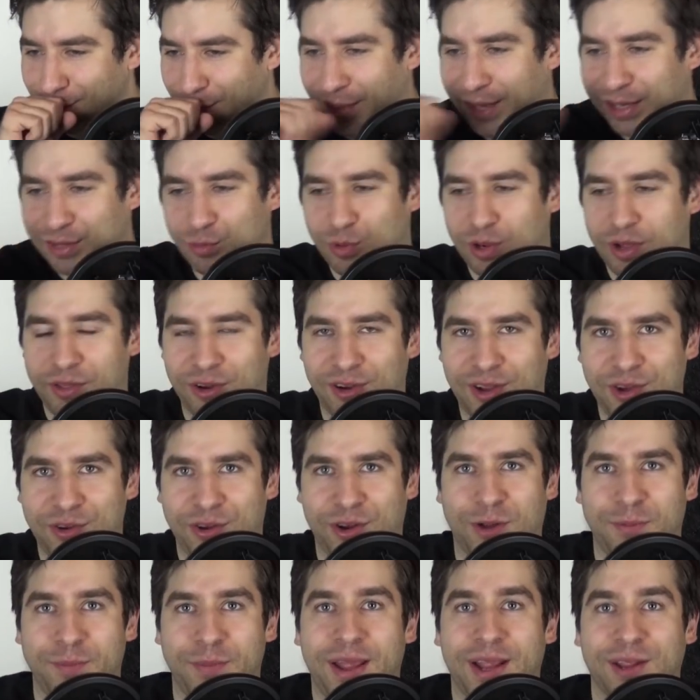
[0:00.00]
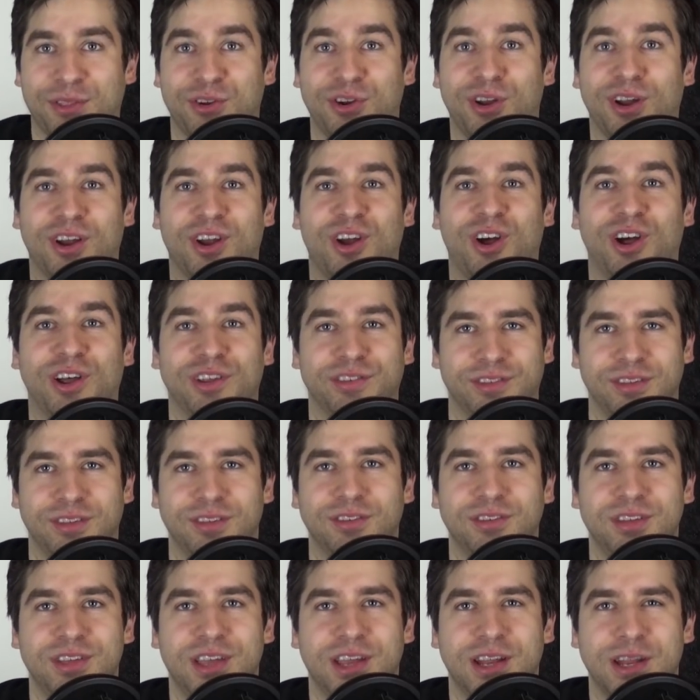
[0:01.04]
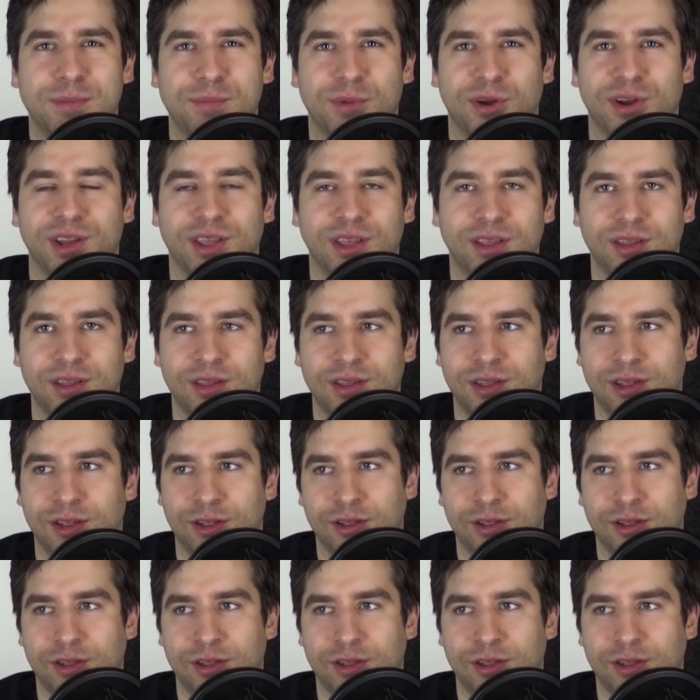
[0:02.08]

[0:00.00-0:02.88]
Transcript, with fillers: But that's why they're allowed to come back. They're not costing the league any money.